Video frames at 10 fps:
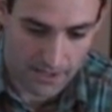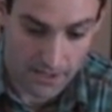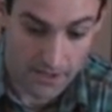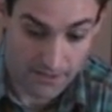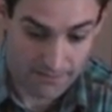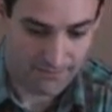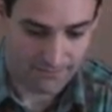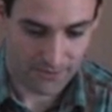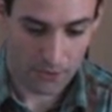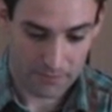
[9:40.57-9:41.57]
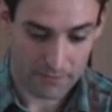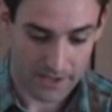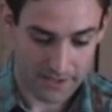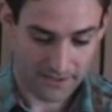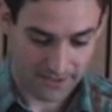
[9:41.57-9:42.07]
the
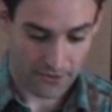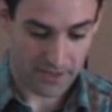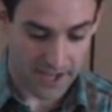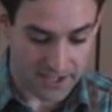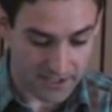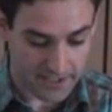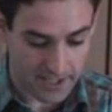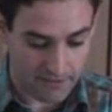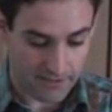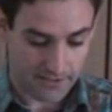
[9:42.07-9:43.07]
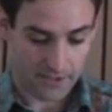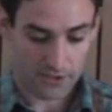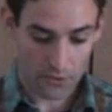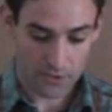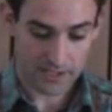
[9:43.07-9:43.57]
optimizer or the agent is given,
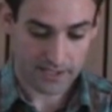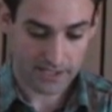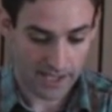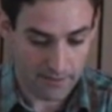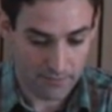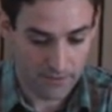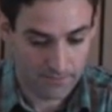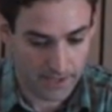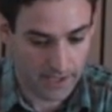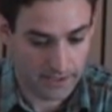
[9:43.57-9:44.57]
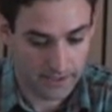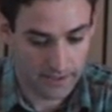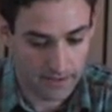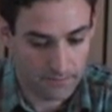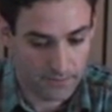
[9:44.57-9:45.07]
knows his type and
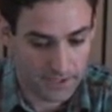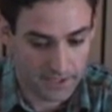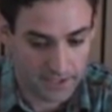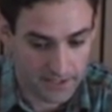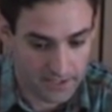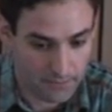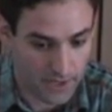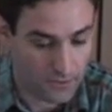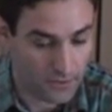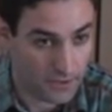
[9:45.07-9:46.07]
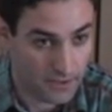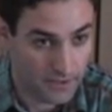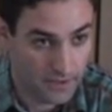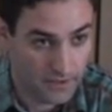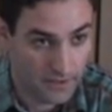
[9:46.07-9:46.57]
predictions about
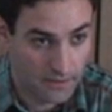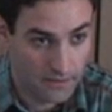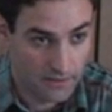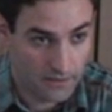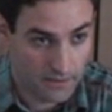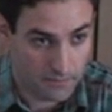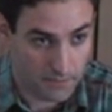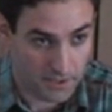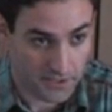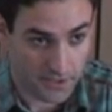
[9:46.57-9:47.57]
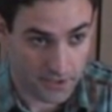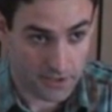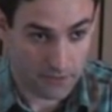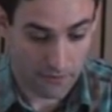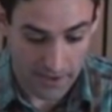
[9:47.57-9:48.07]
bidding
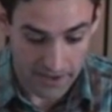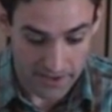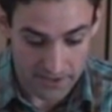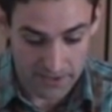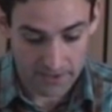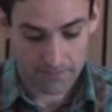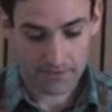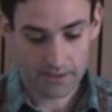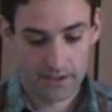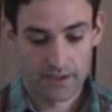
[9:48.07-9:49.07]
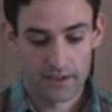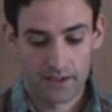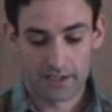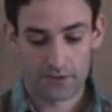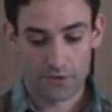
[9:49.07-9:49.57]
strategies of other agents.
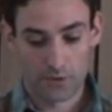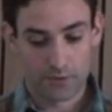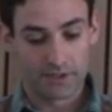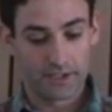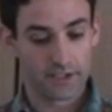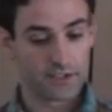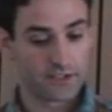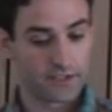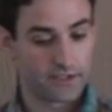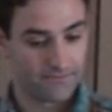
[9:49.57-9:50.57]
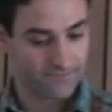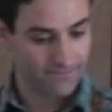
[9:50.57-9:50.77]
And so those predictions